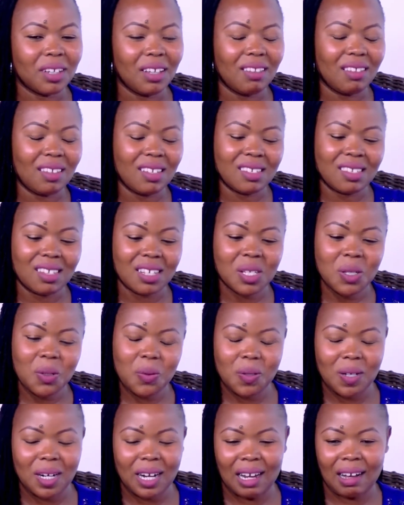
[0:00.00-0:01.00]
There's this
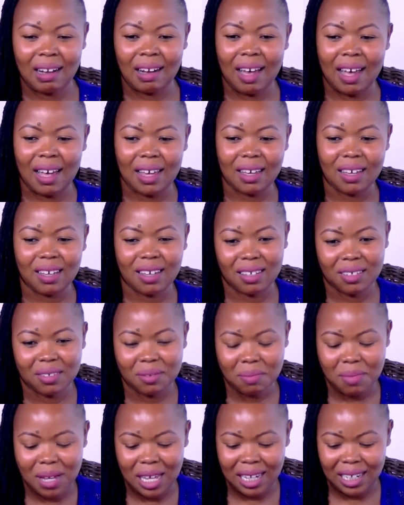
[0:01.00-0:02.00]
quote I like
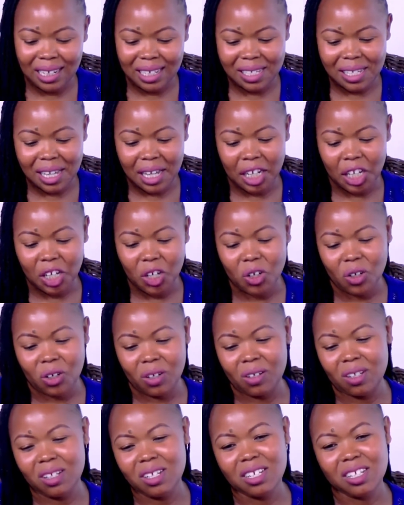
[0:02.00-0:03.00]
by Lisa
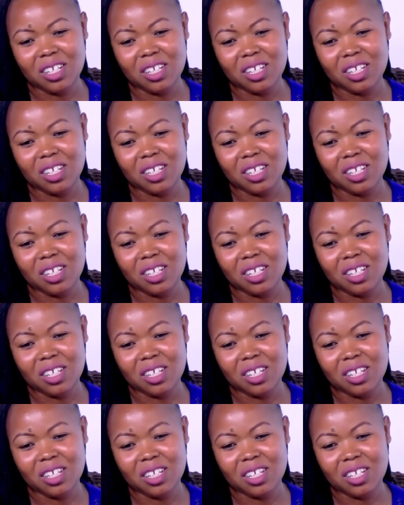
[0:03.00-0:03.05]
Nicole.